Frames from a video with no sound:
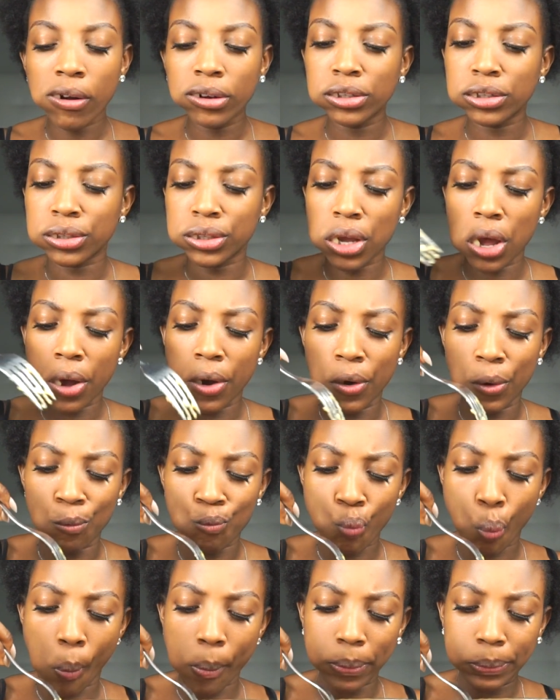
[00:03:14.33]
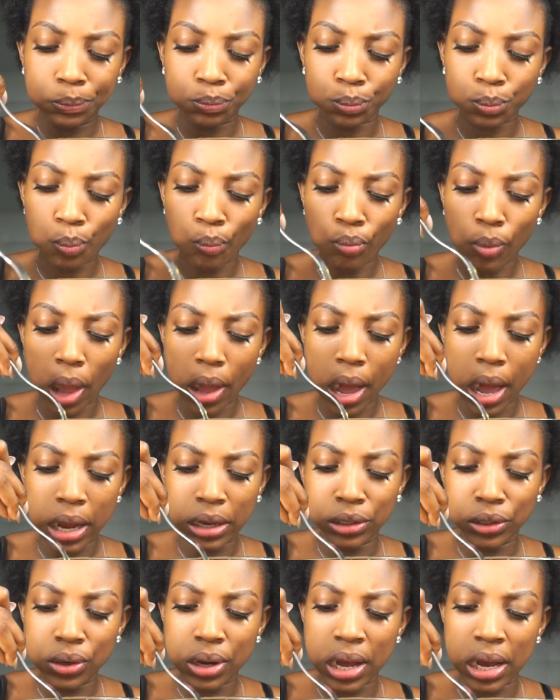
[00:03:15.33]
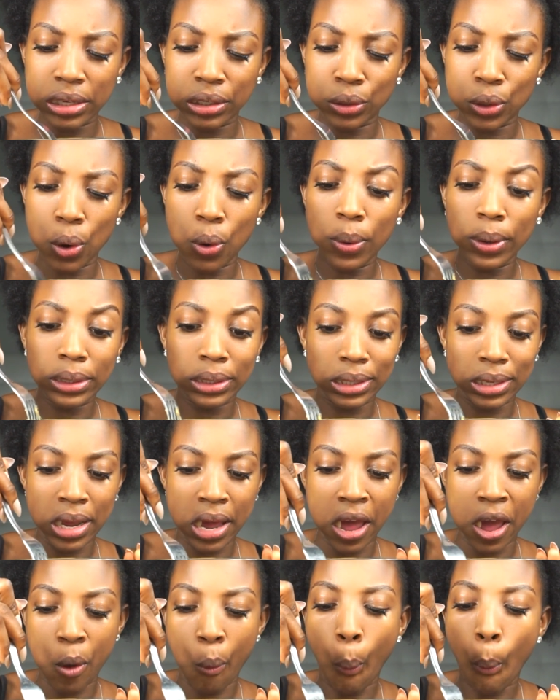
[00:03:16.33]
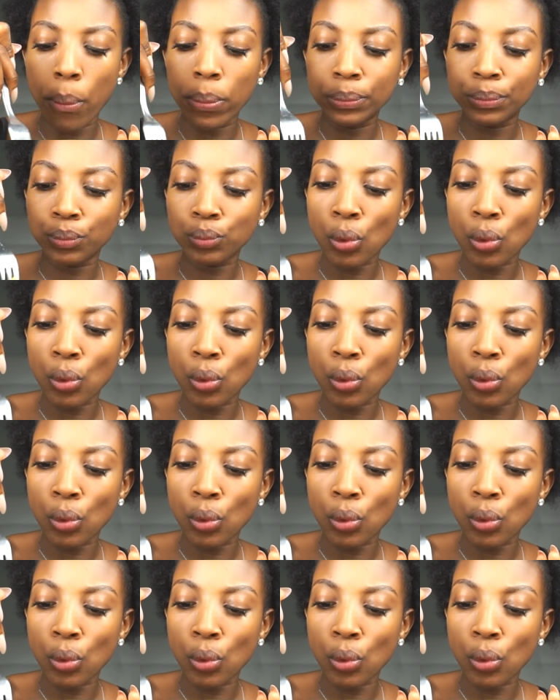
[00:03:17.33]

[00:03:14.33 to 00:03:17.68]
So, how's you guys doing today?